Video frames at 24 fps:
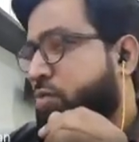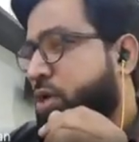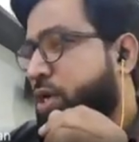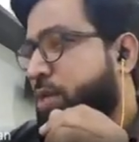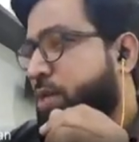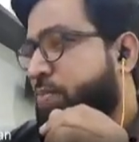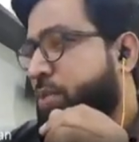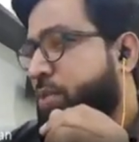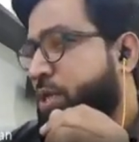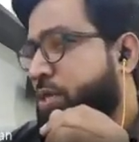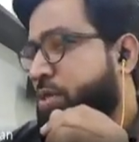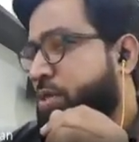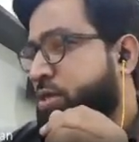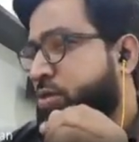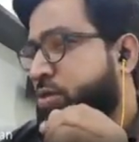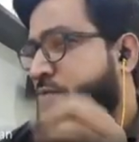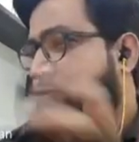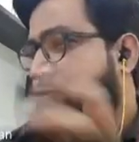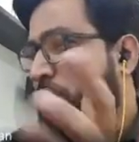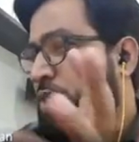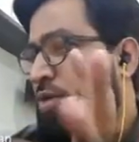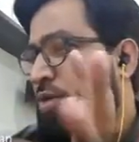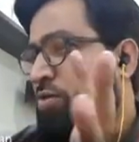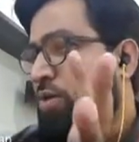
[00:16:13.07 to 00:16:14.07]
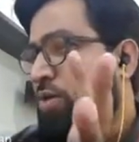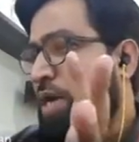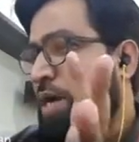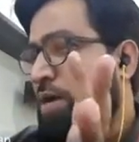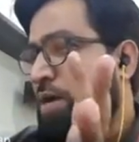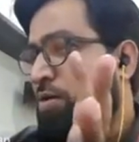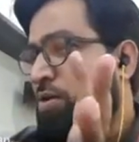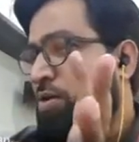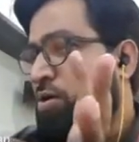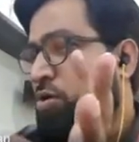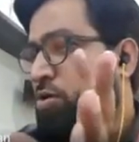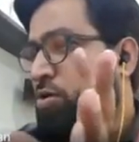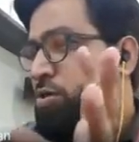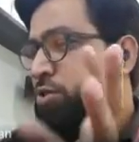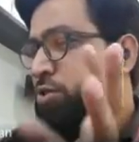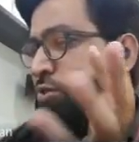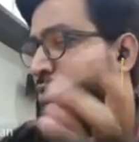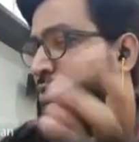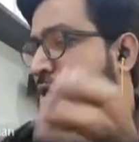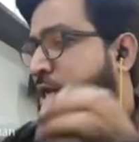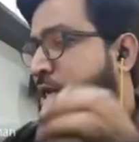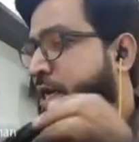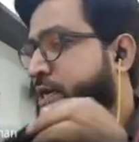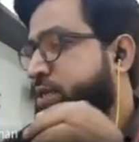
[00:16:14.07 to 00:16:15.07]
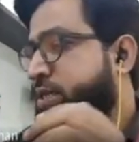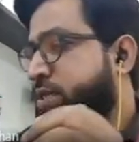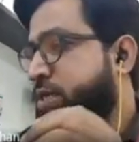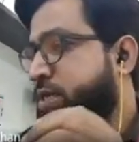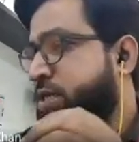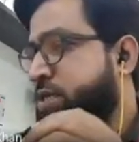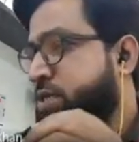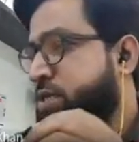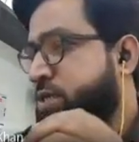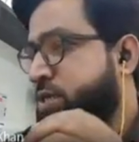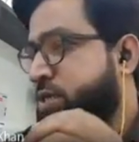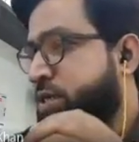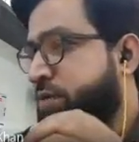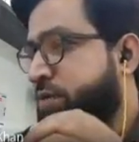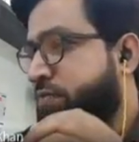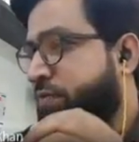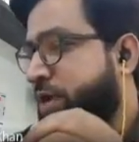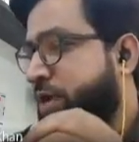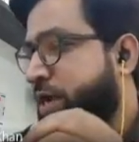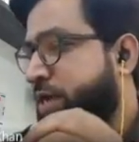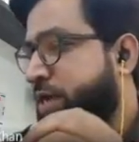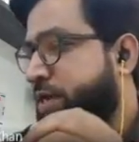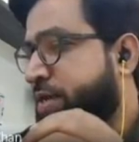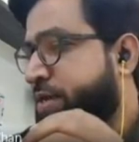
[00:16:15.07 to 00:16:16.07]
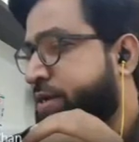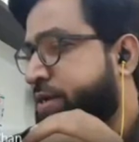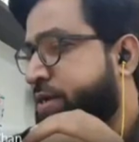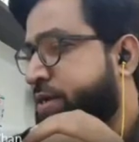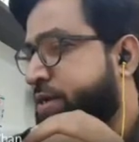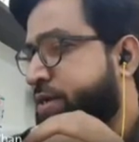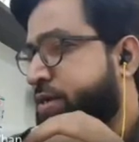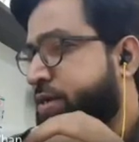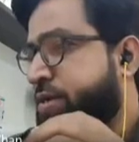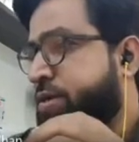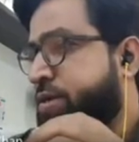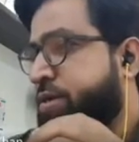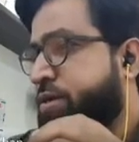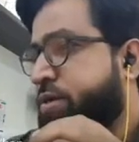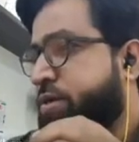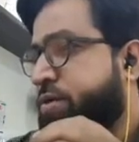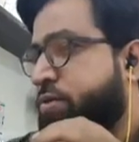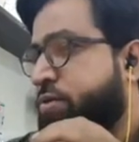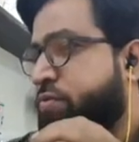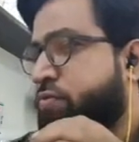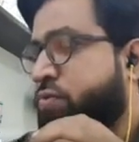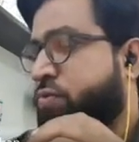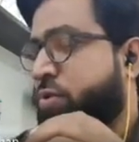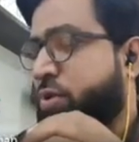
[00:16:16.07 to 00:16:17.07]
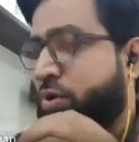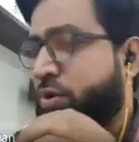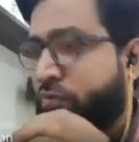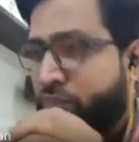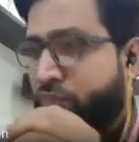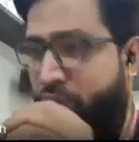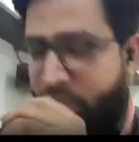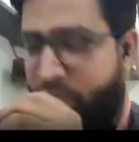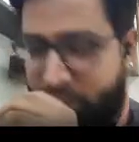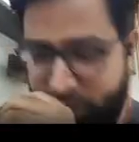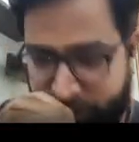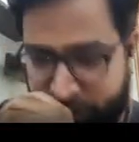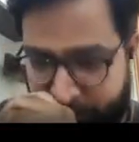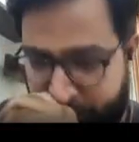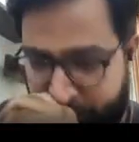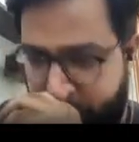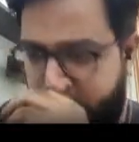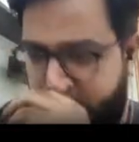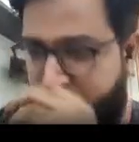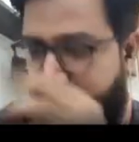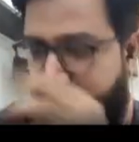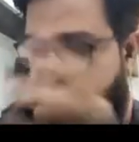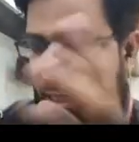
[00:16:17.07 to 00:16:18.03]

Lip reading: what happens when you have a doc string like this defined for your function,